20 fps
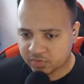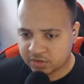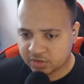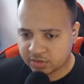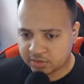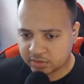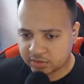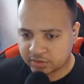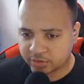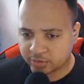
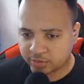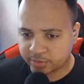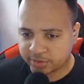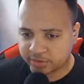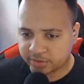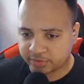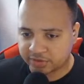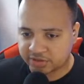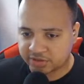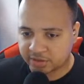A little bit of
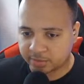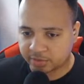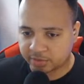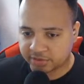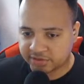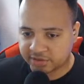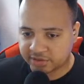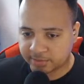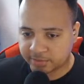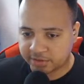a double
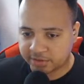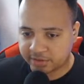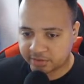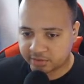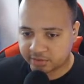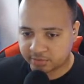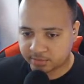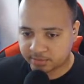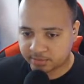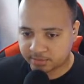attempt here
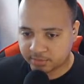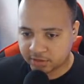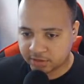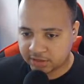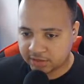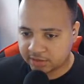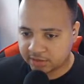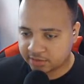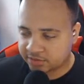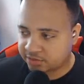
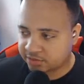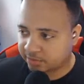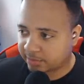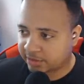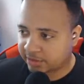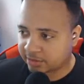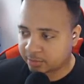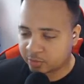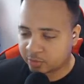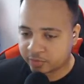to make
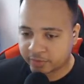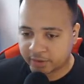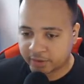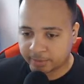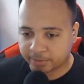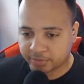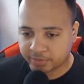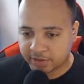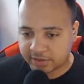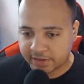a move up,
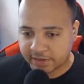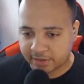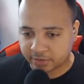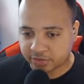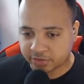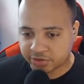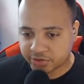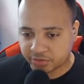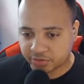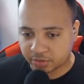and now a
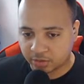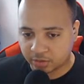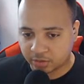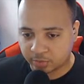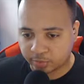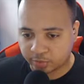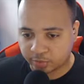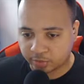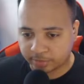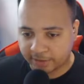strong
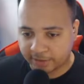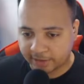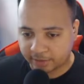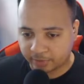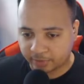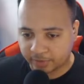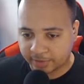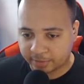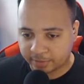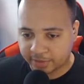pullback
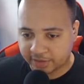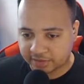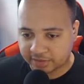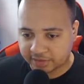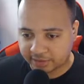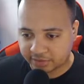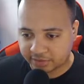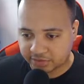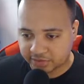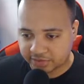right back
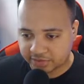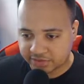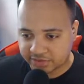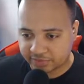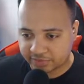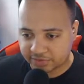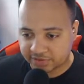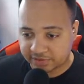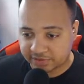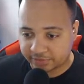down to the
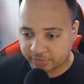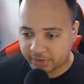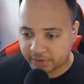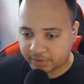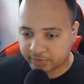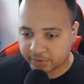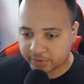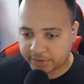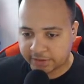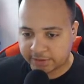17.5
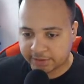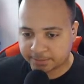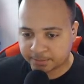area.